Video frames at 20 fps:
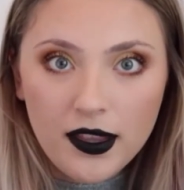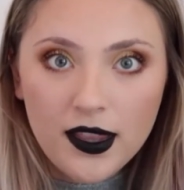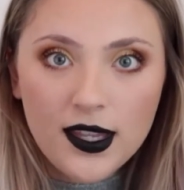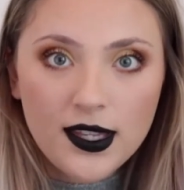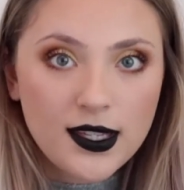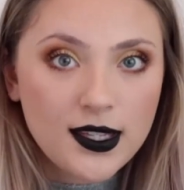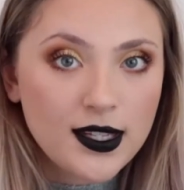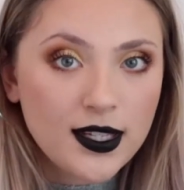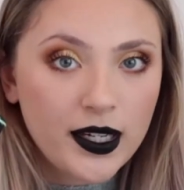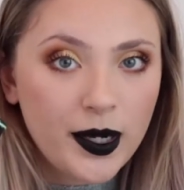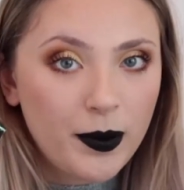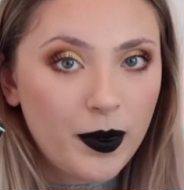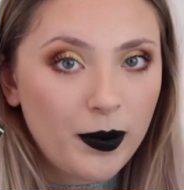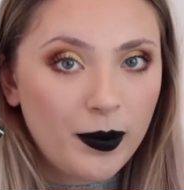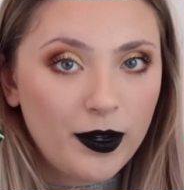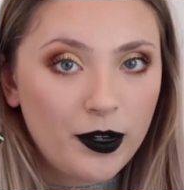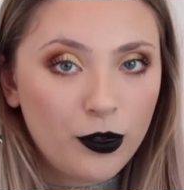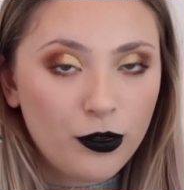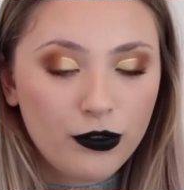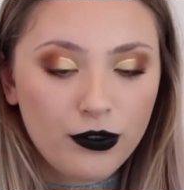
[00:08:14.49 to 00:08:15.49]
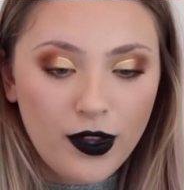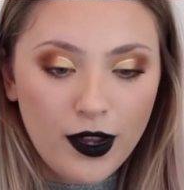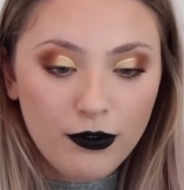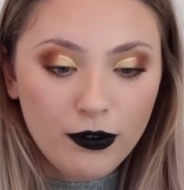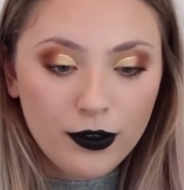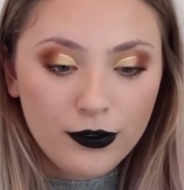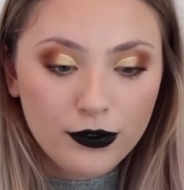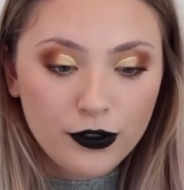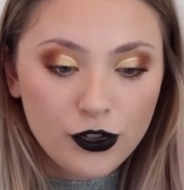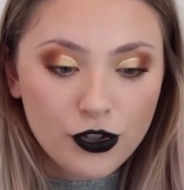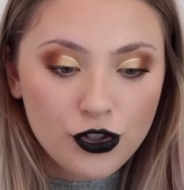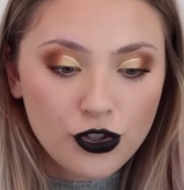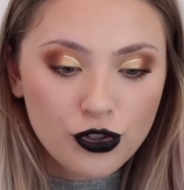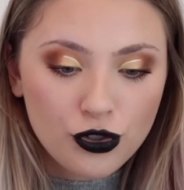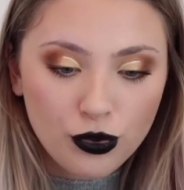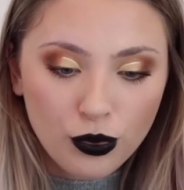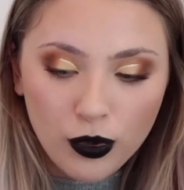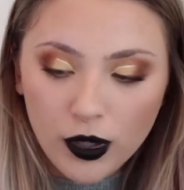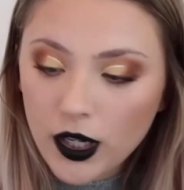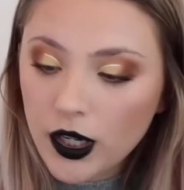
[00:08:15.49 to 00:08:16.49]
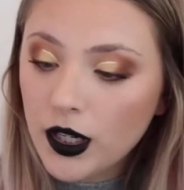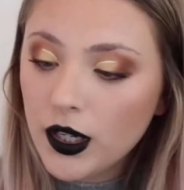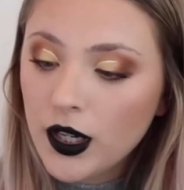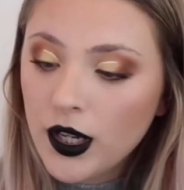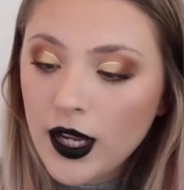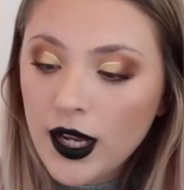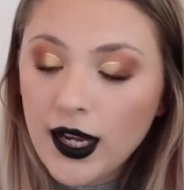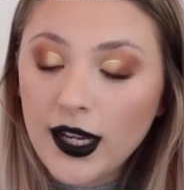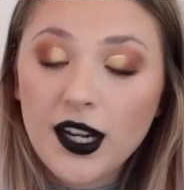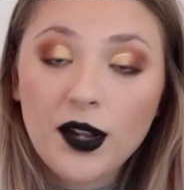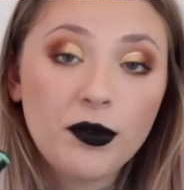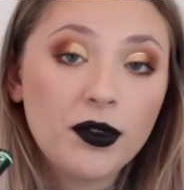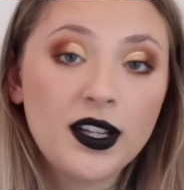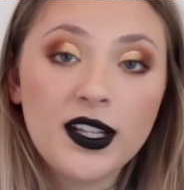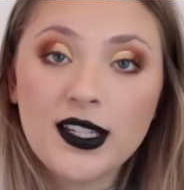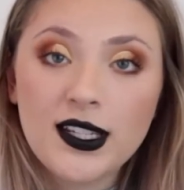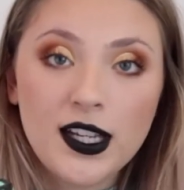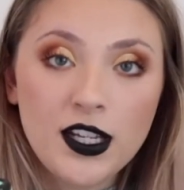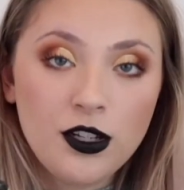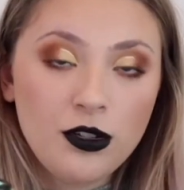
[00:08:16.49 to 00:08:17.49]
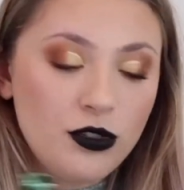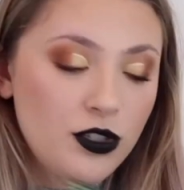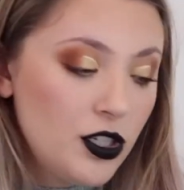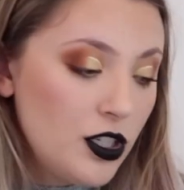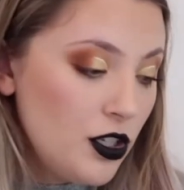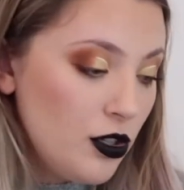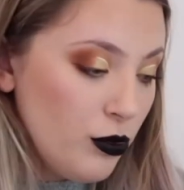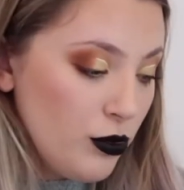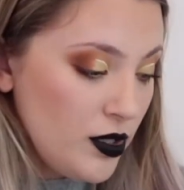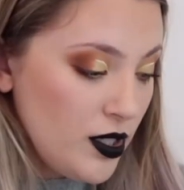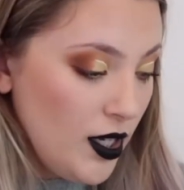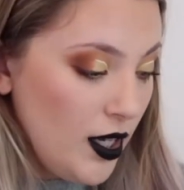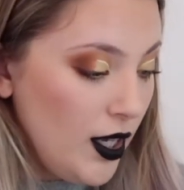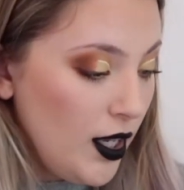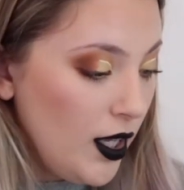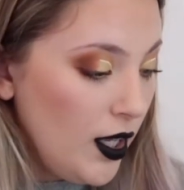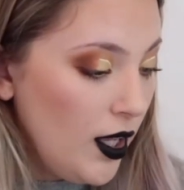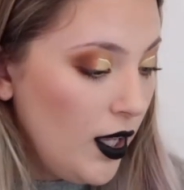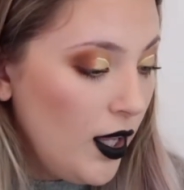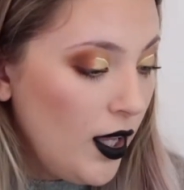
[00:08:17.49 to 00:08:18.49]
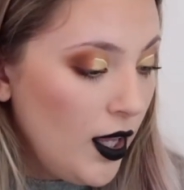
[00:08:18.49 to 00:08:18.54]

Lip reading: This is going to be my new favorite for sure, and I'll continue to use it.